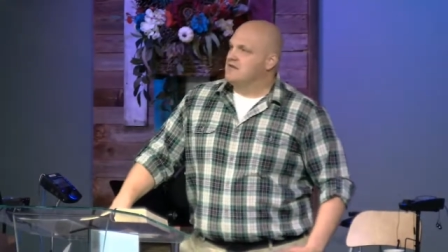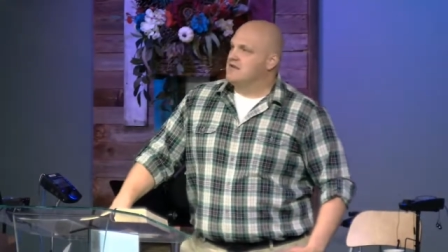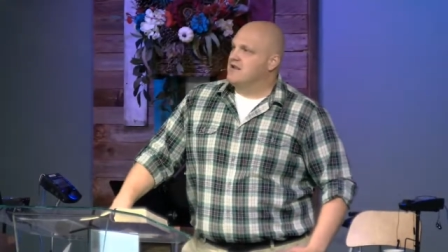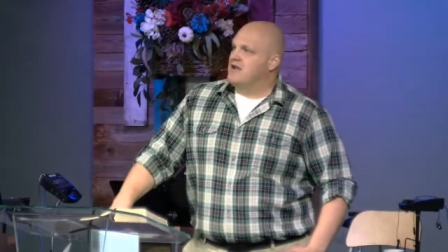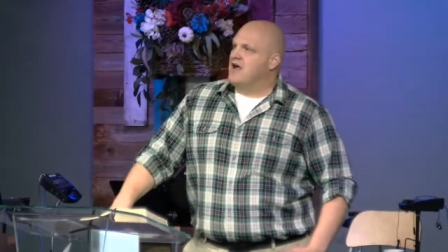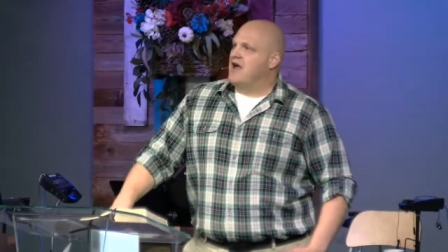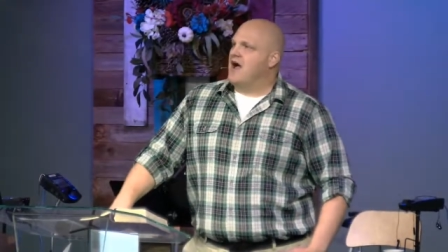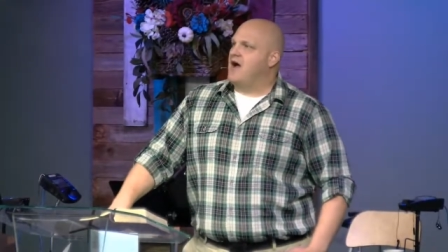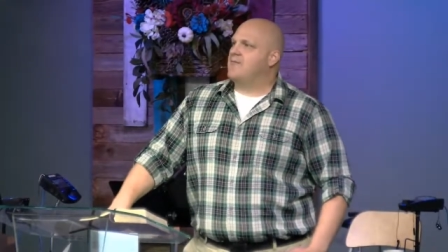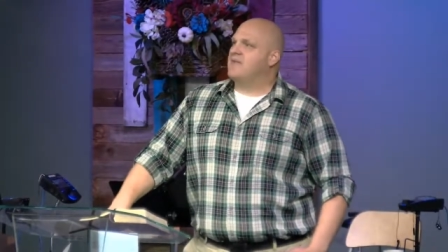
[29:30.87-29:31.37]

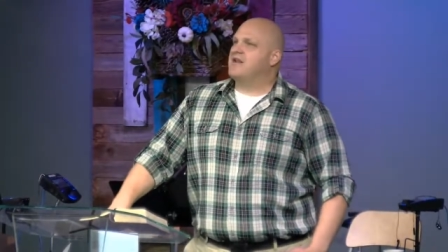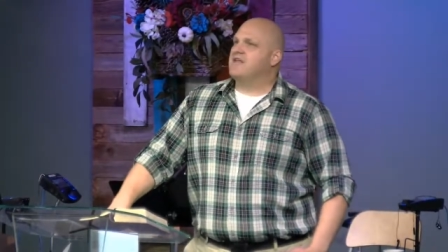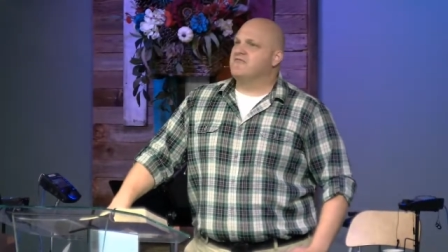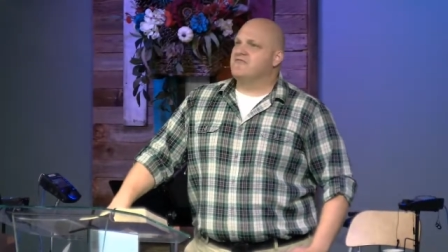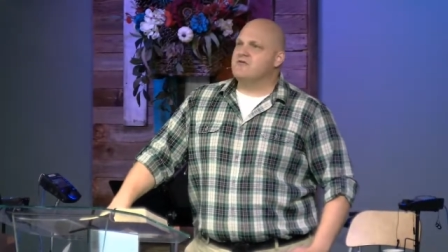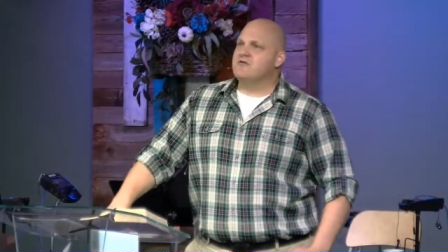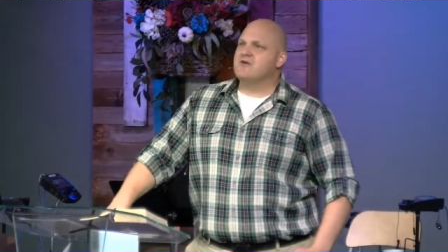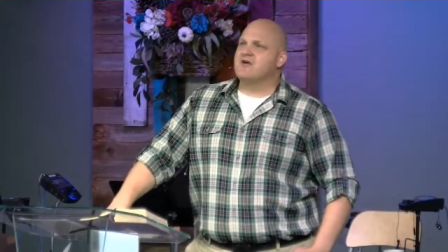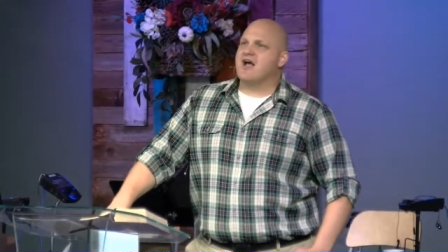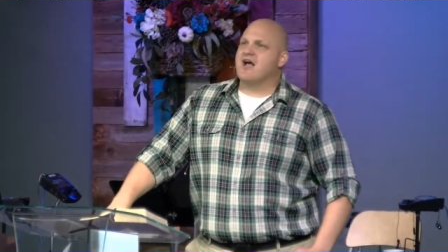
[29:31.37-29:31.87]
how many of
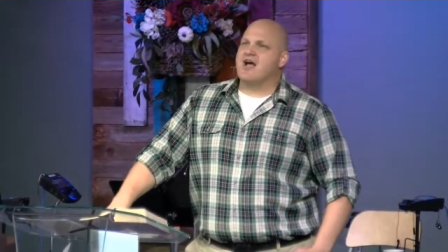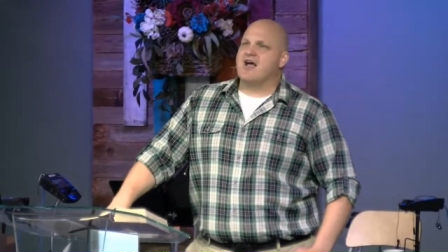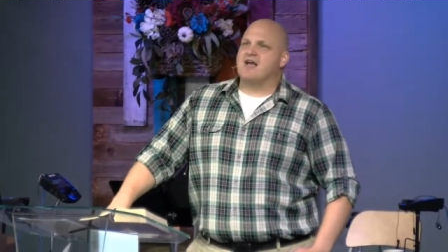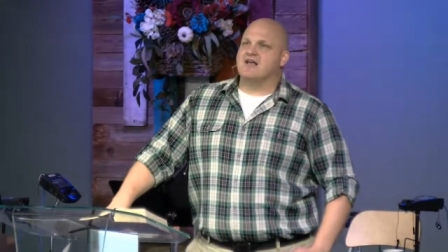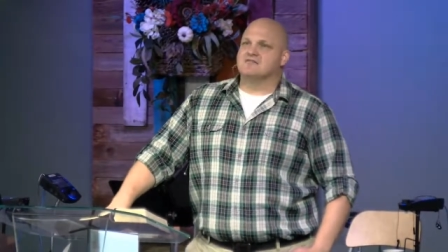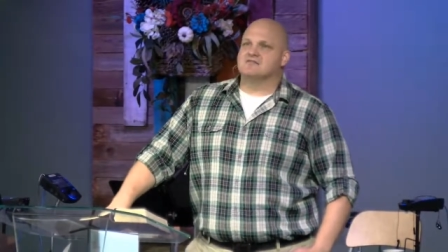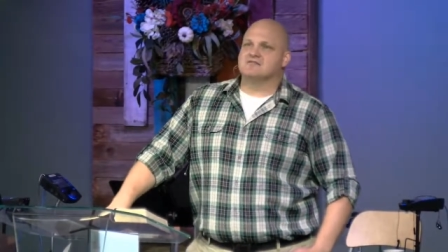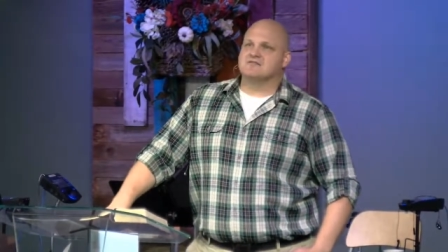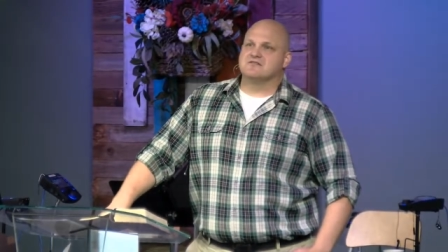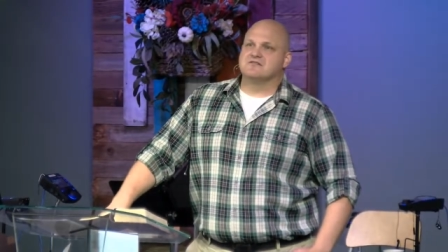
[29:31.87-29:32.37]
you
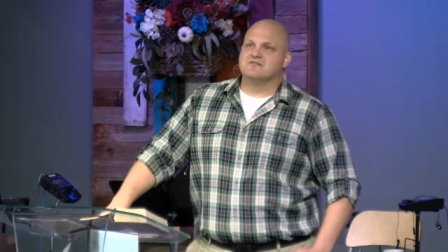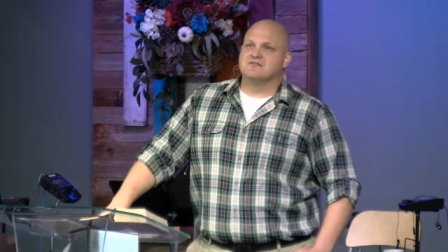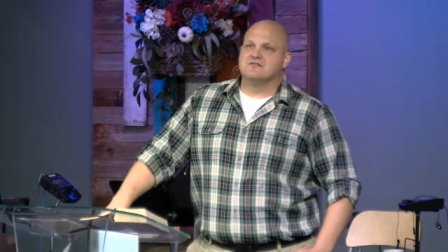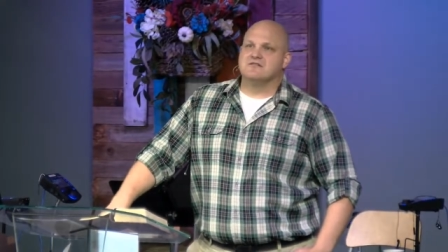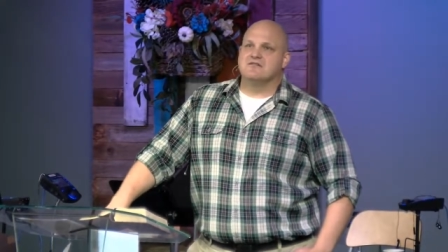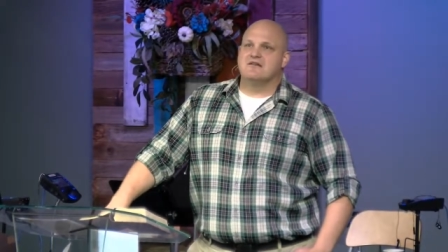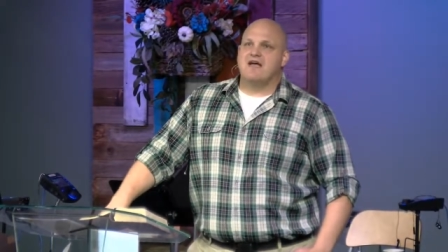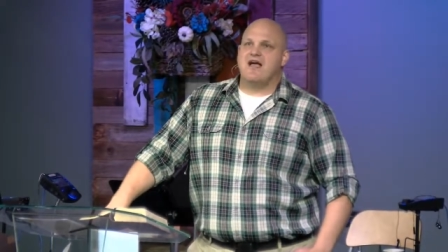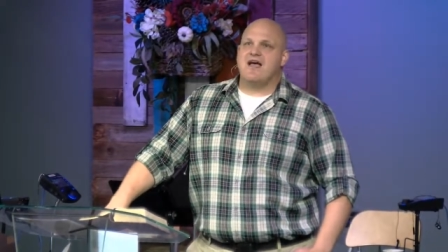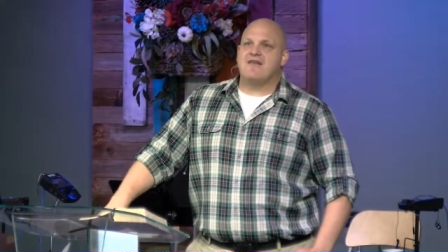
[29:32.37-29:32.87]
guys
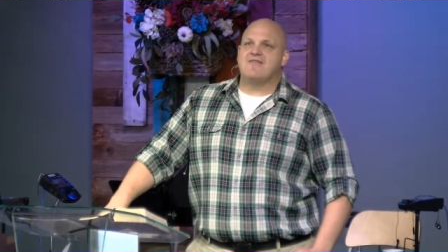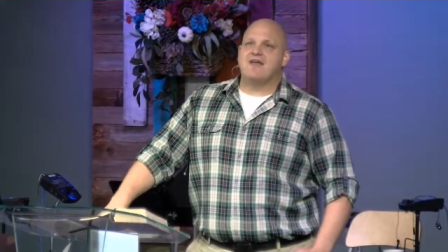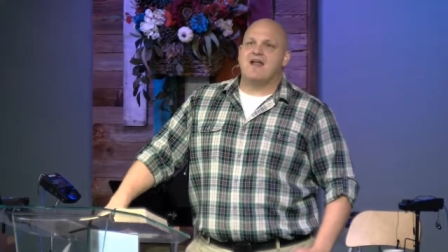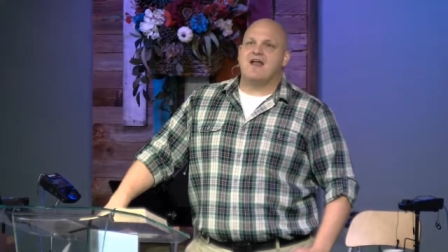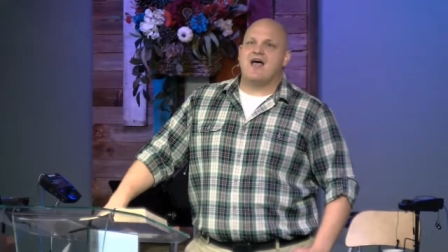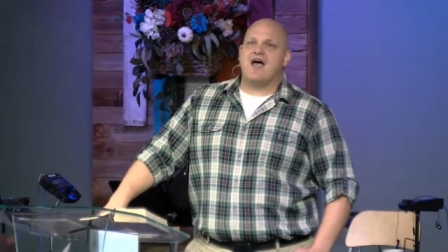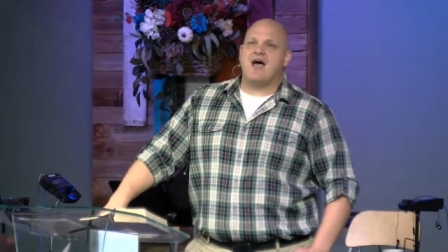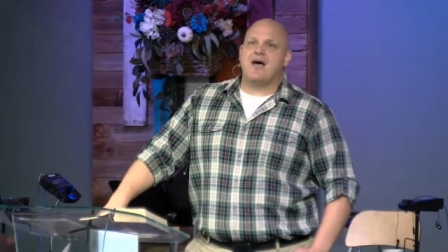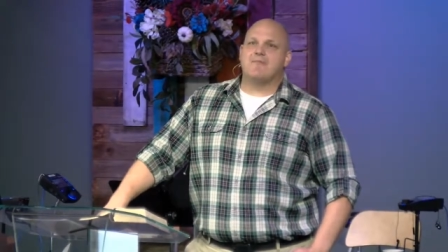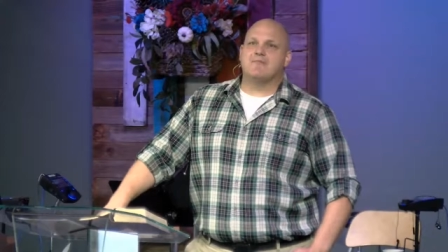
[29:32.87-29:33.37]
had that
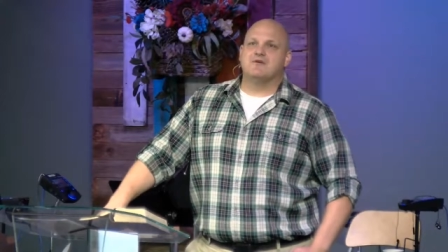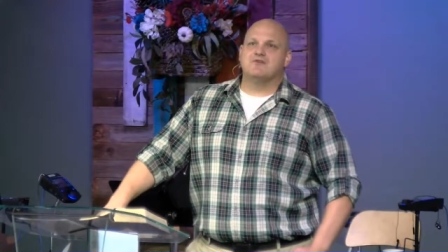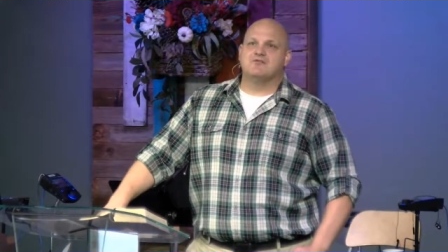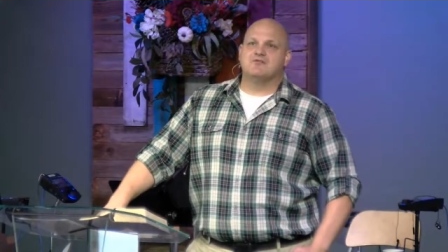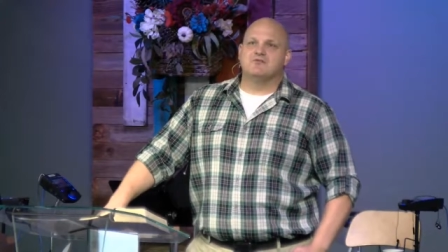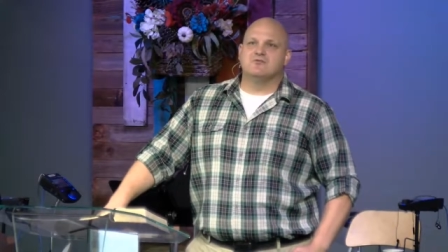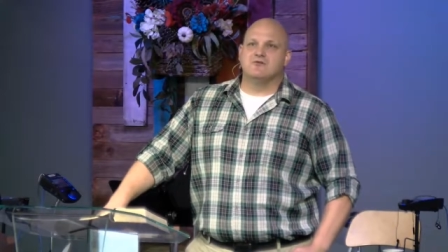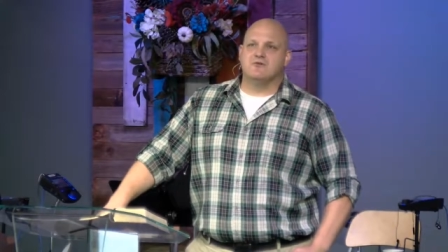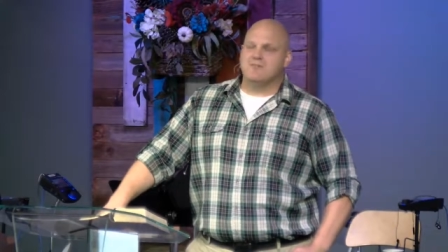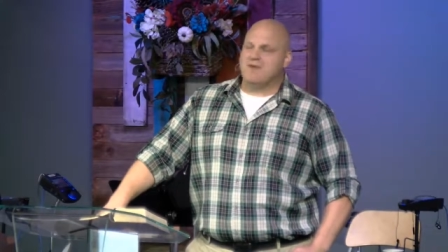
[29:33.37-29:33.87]
happen
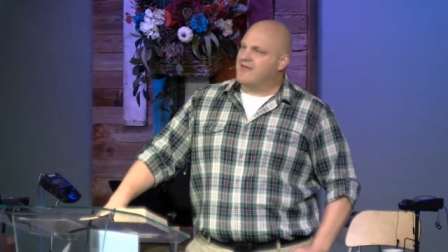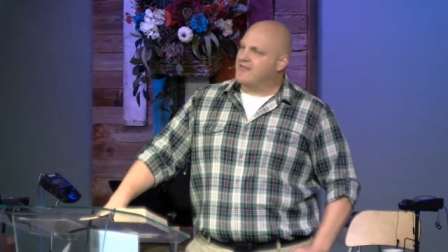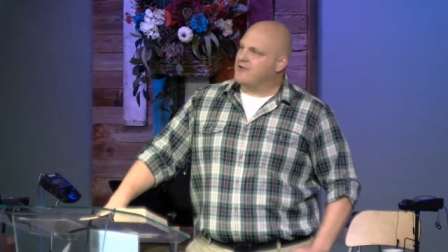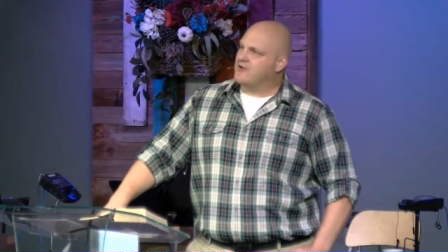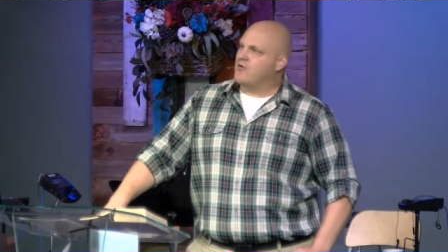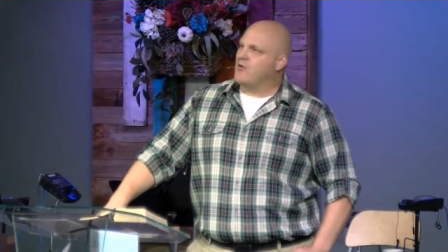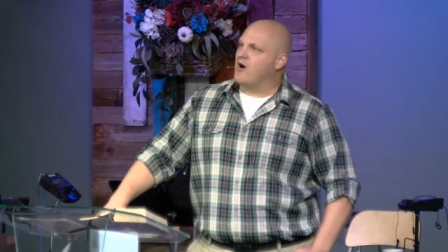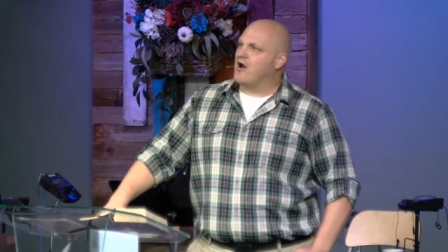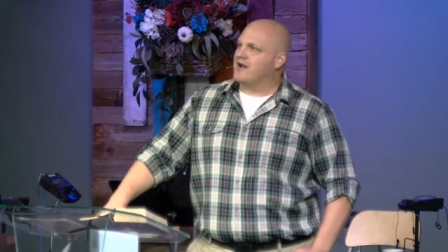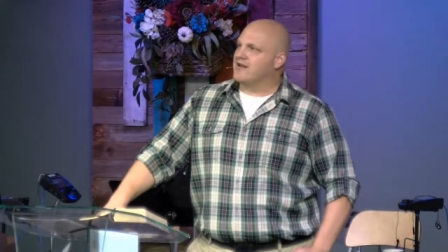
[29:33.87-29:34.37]
to them by the
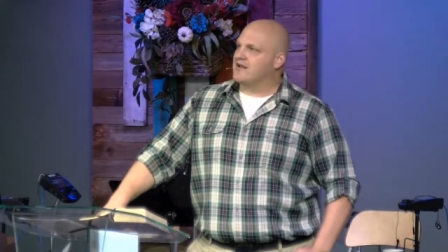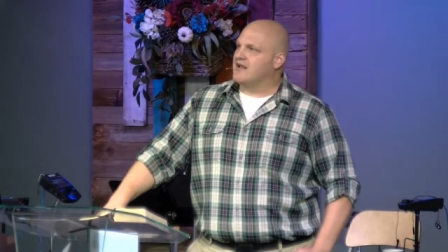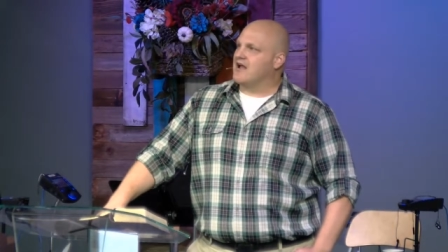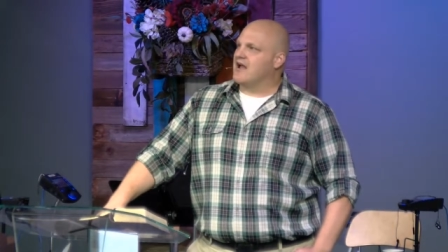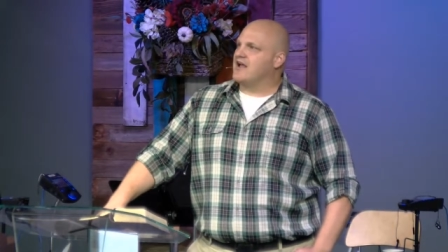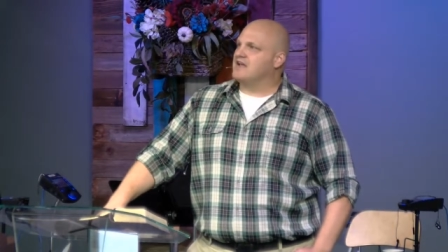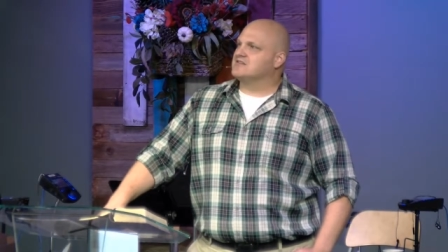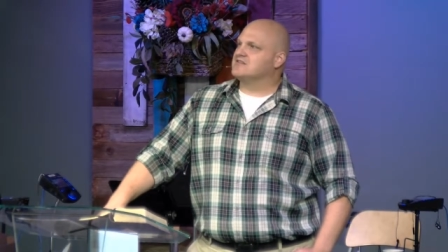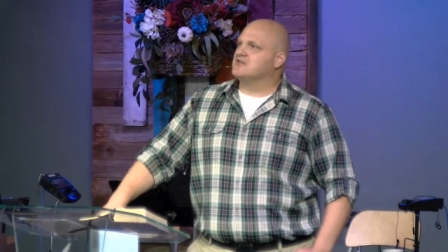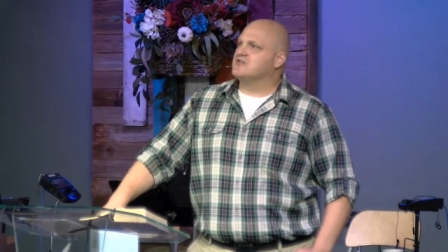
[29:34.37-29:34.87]
Guada
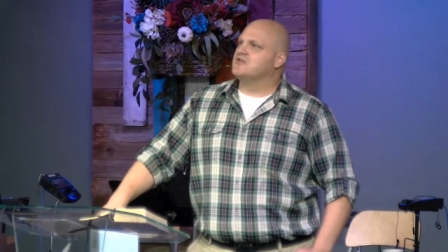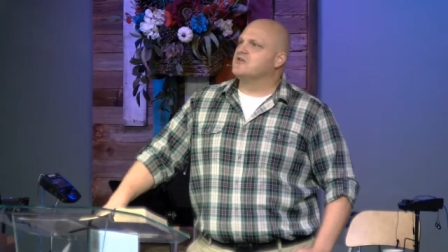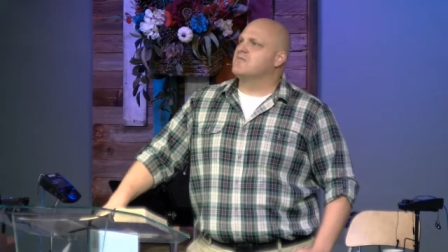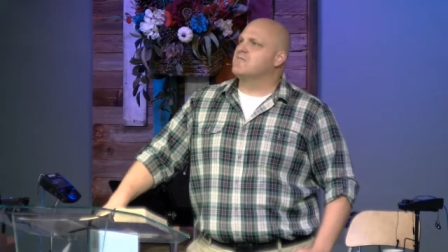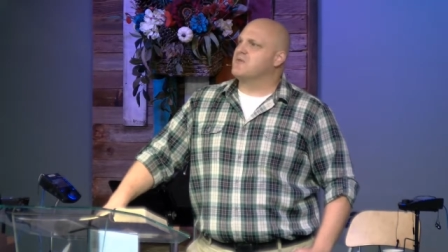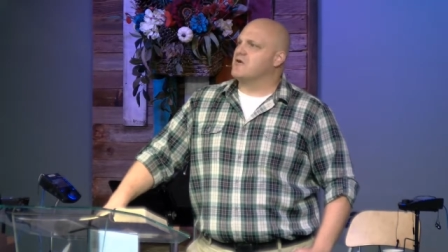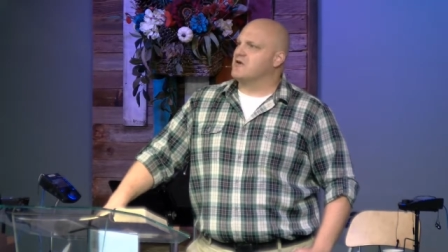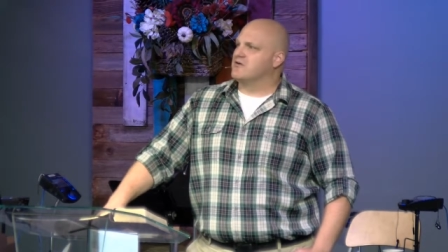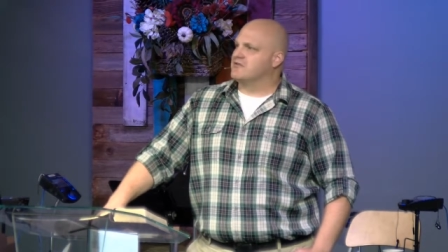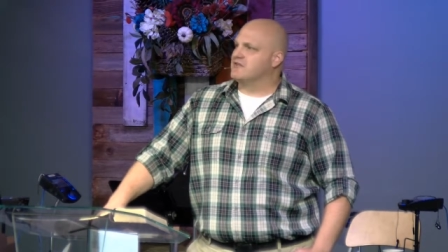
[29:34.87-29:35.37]
guys on your
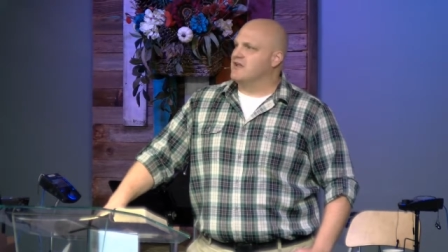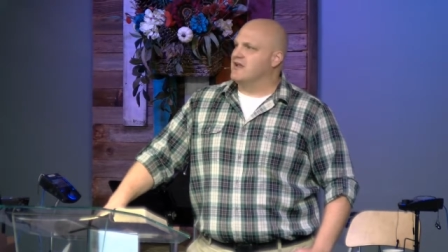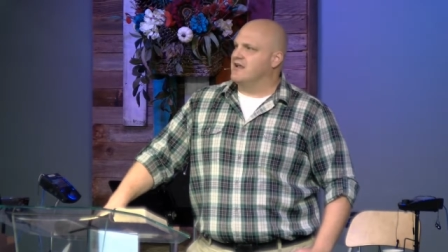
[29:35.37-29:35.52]
birthday?